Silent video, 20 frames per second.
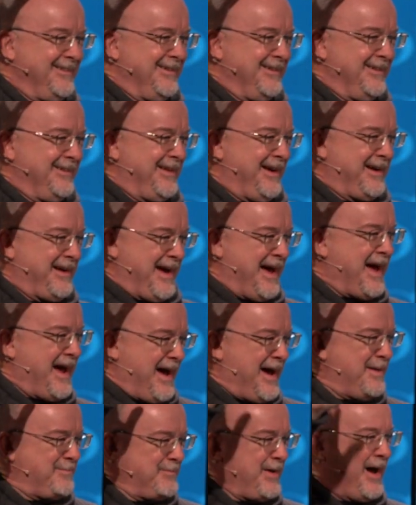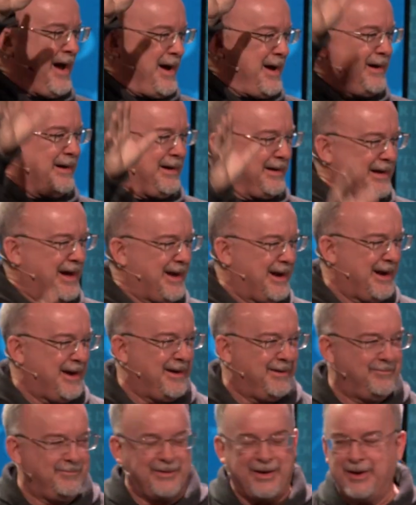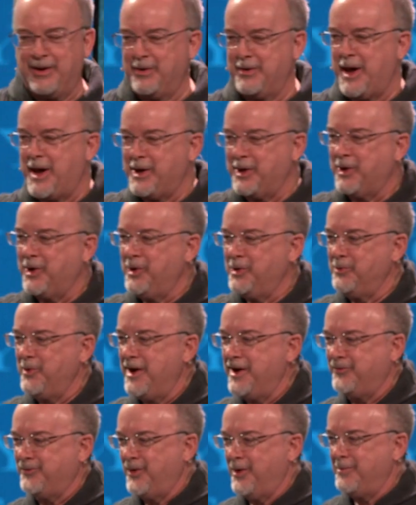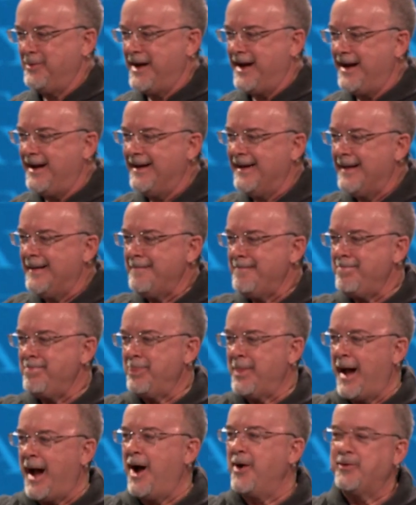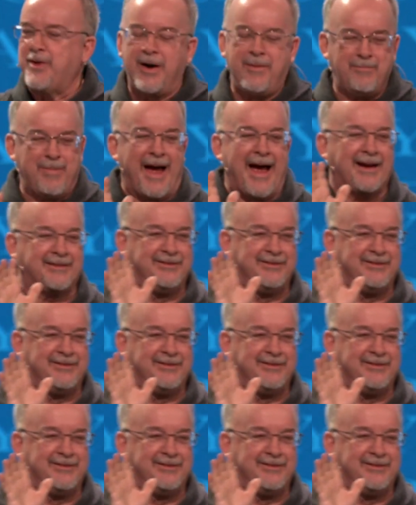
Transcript: Like I, am I kind of, you know, not a good week for me. I'll come back